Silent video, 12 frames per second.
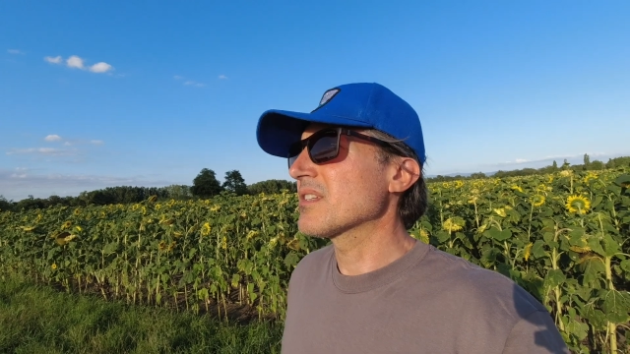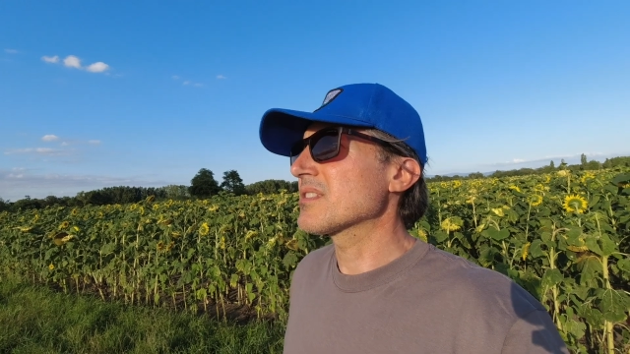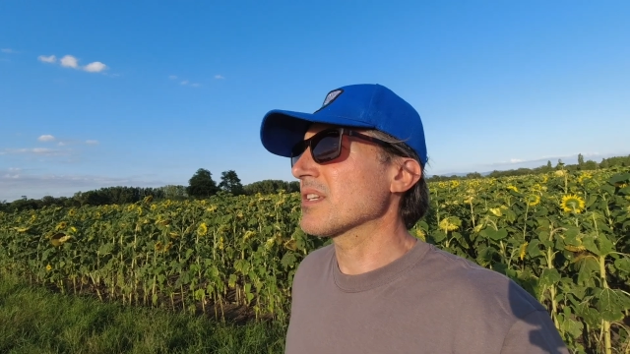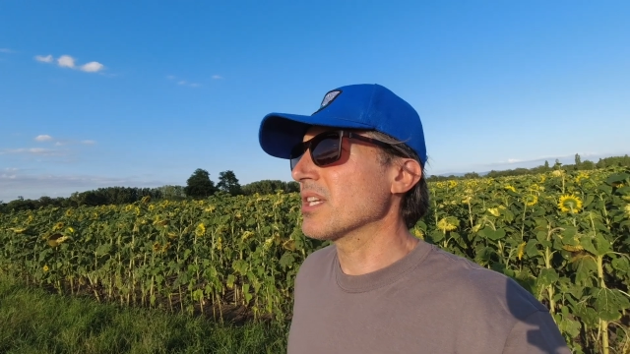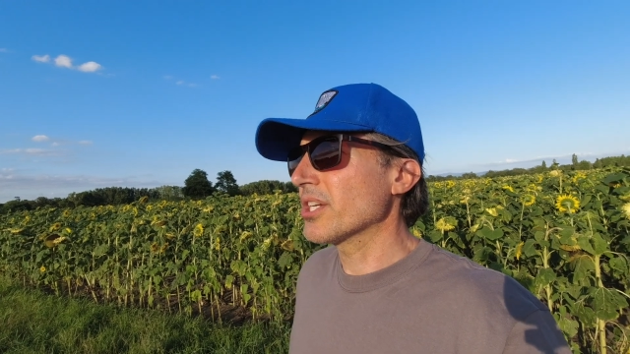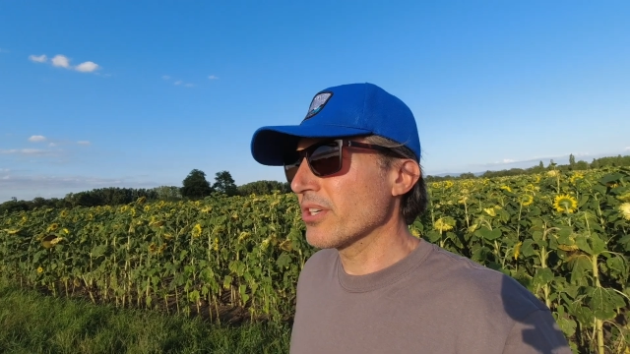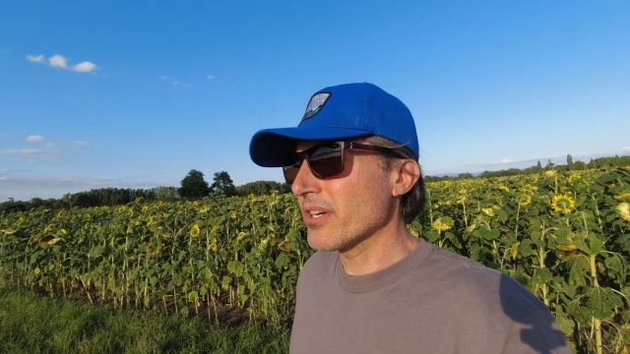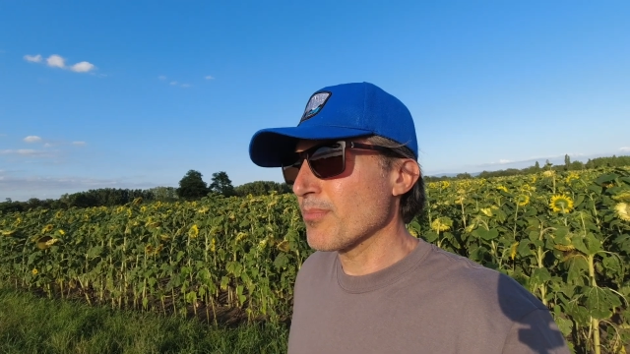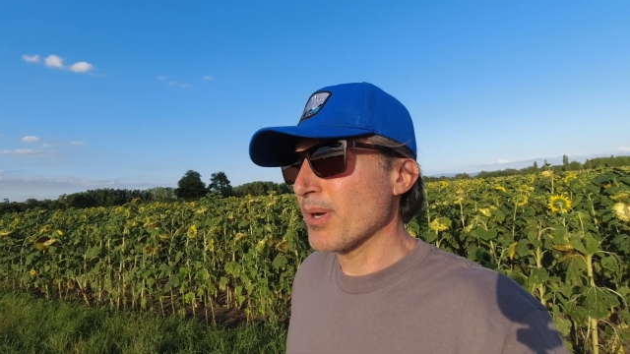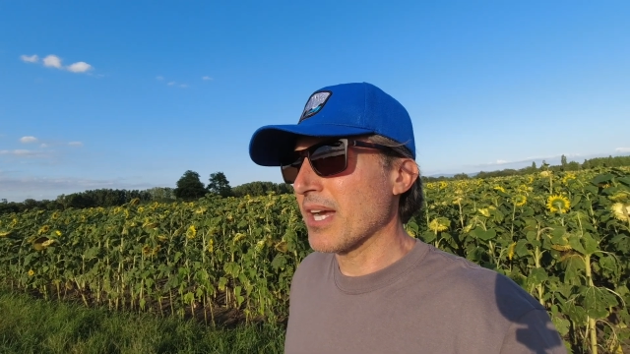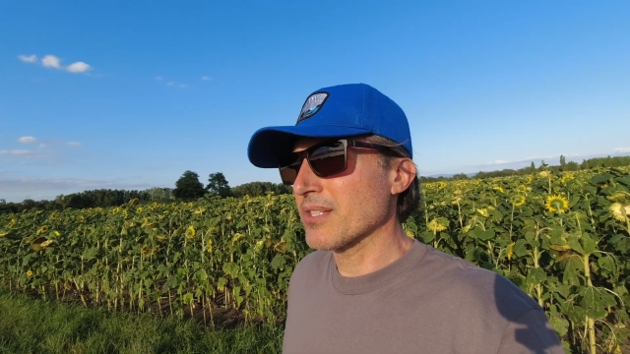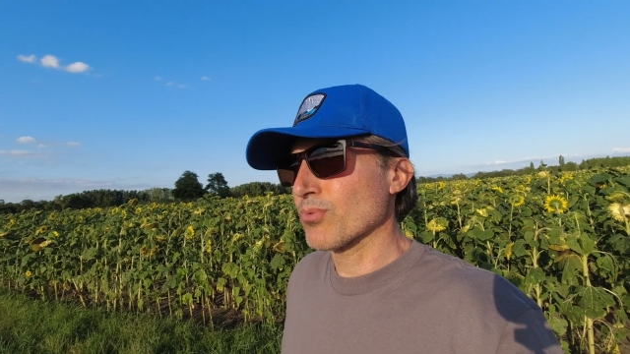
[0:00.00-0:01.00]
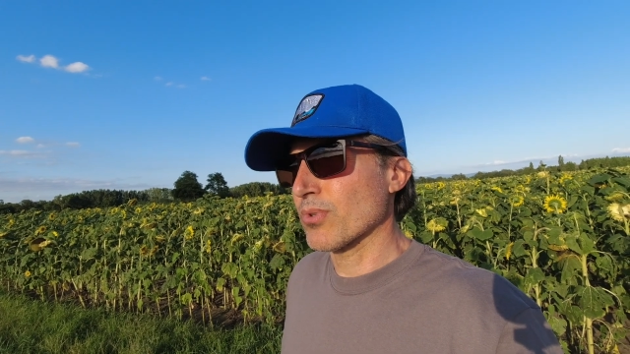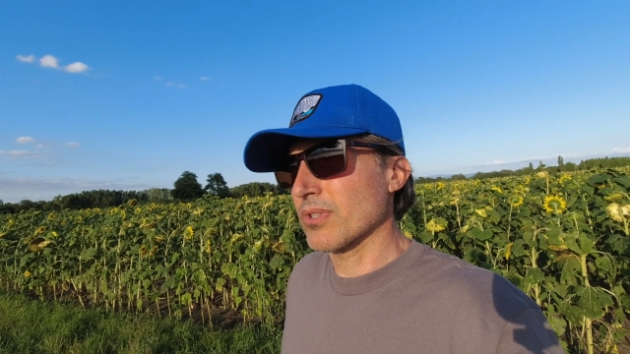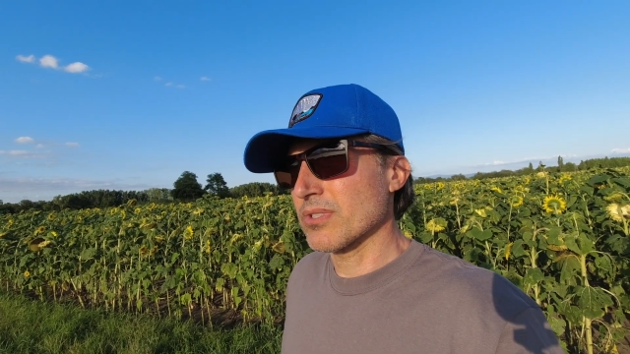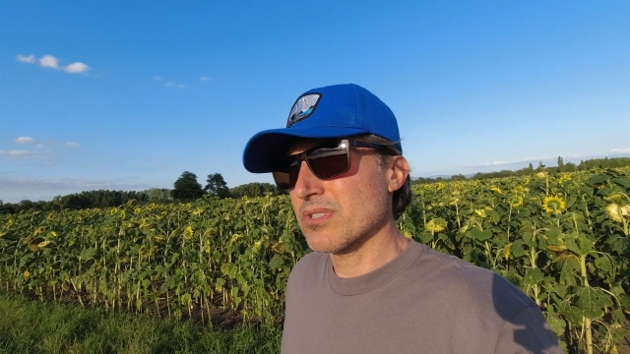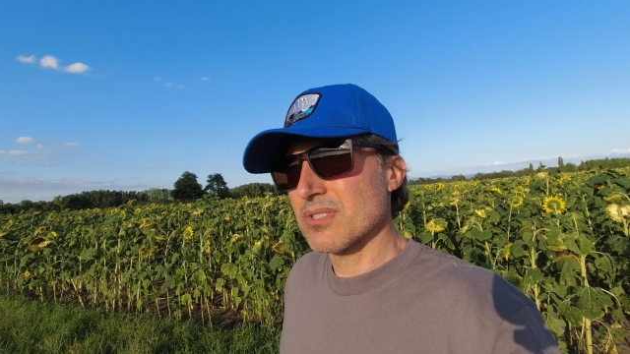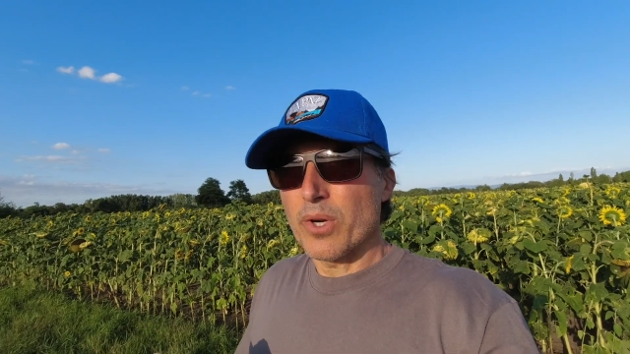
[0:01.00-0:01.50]
security
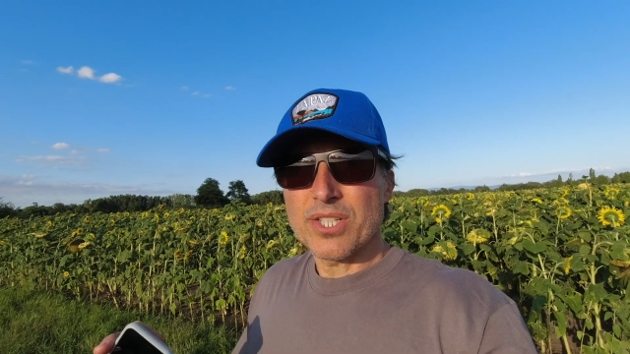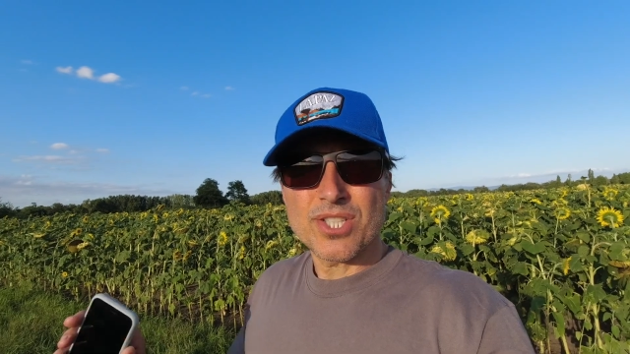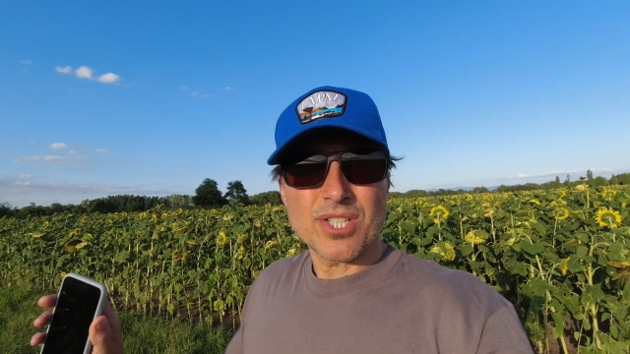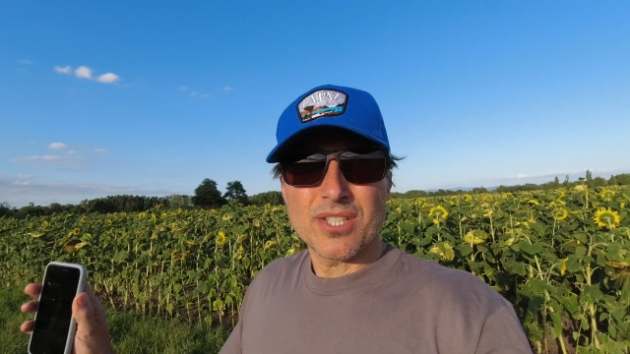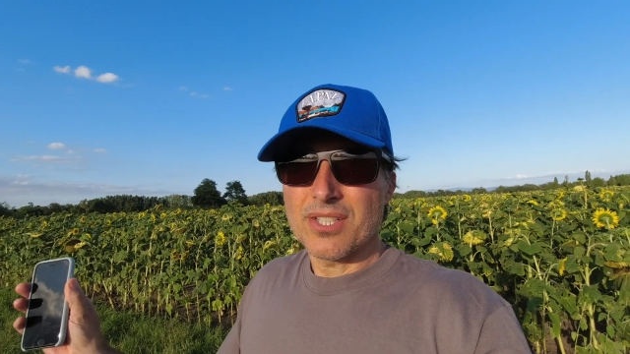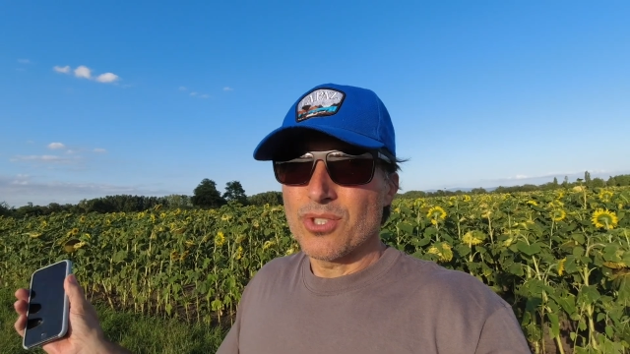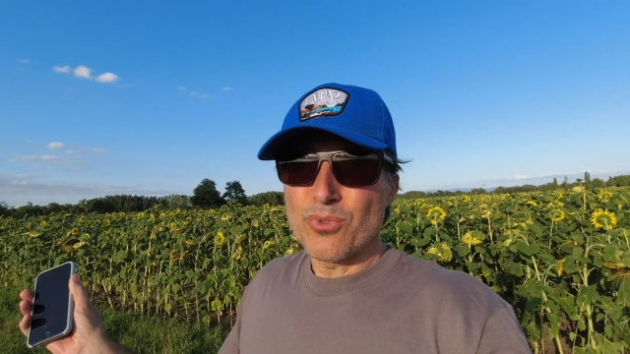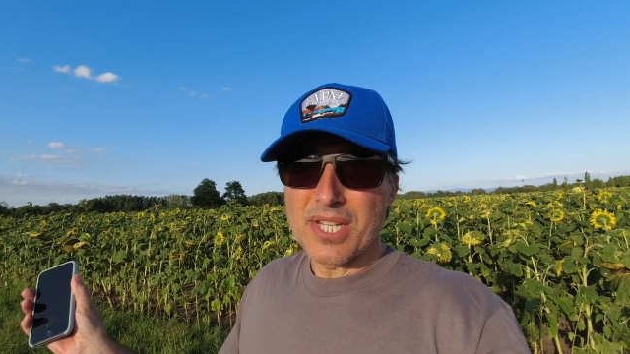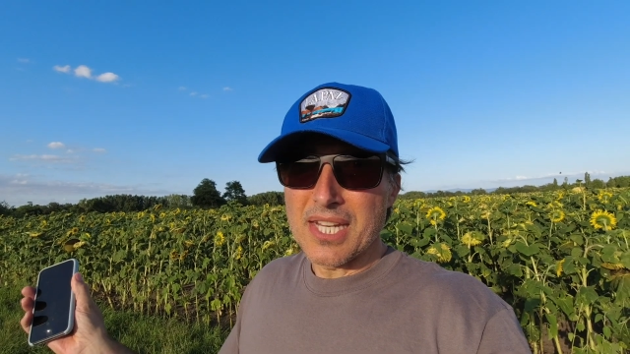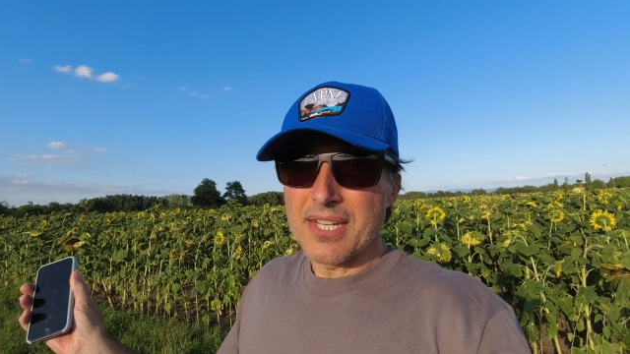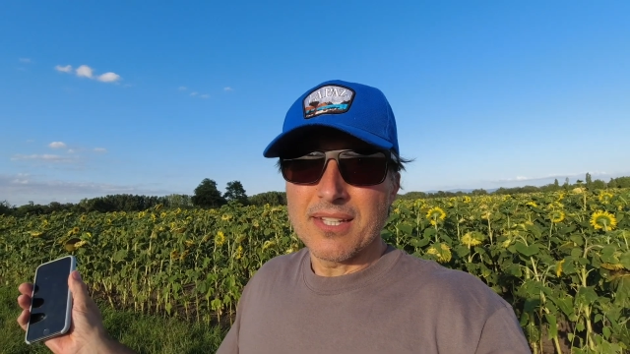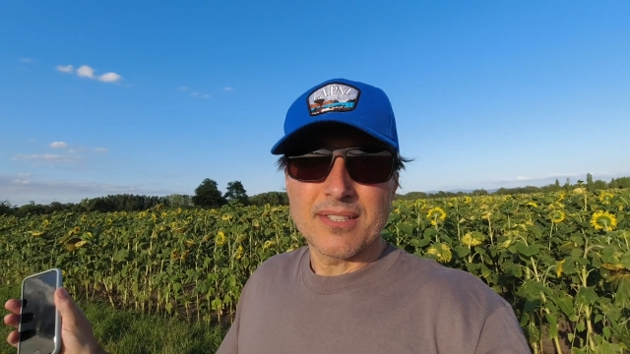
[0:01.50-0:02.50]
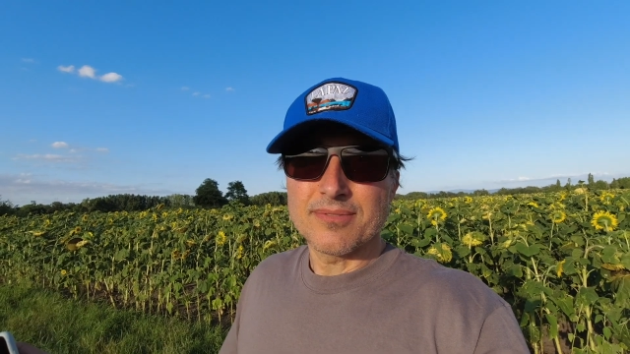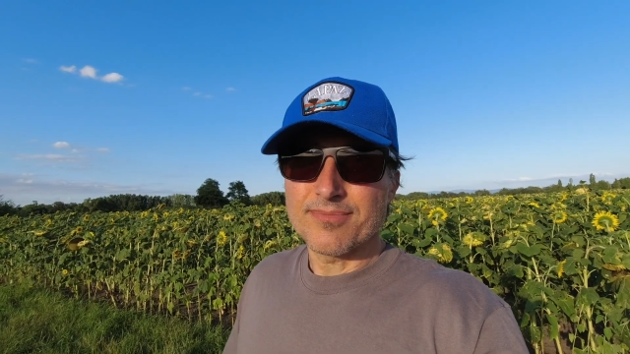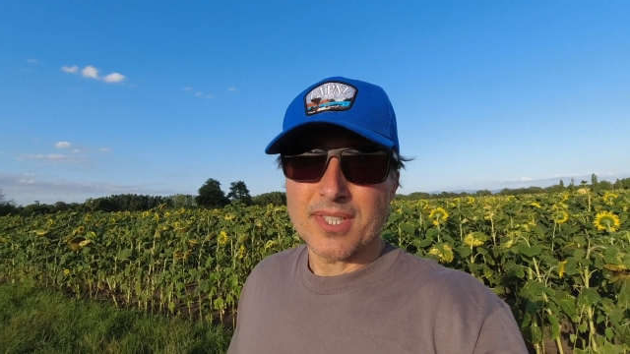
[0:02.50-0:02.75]
passwords, which you need,